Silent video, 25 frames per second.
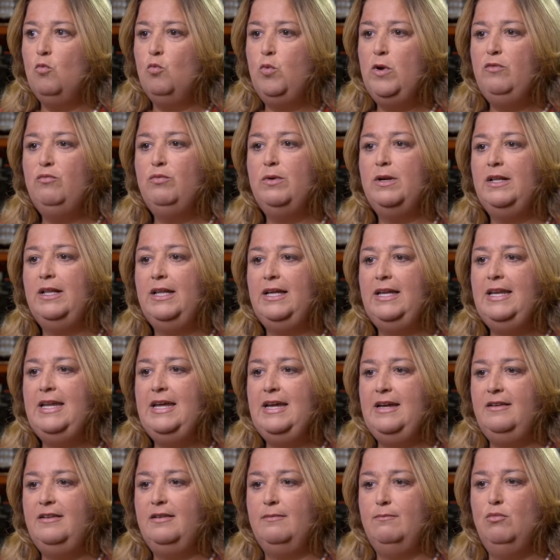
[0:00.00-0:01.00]
We really
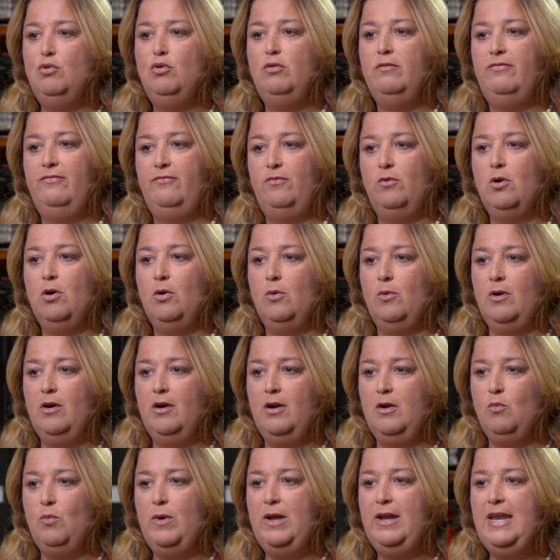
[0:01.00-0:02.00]
need to move
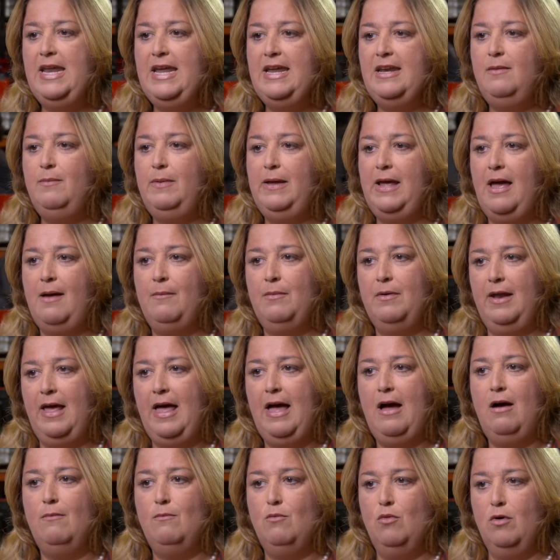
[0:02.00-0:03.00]
forward. We need to be able to
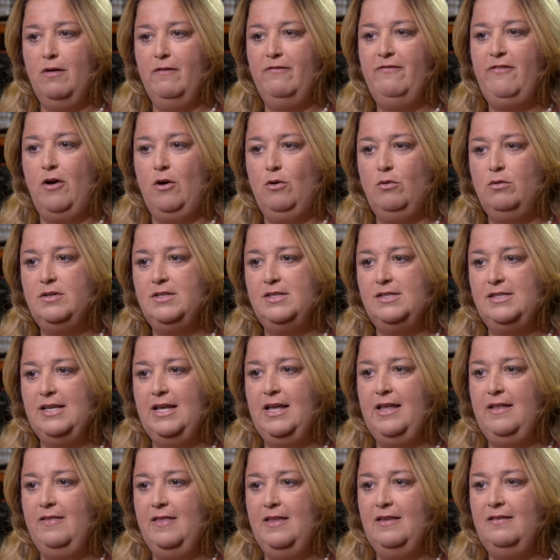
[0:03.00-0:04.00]
help more folks
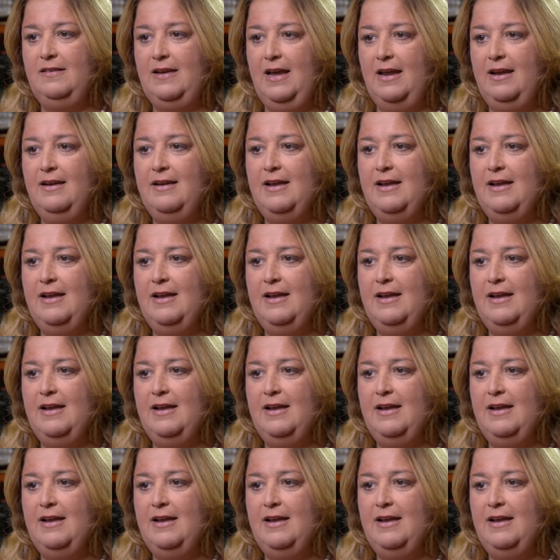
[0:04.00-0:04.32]
in the state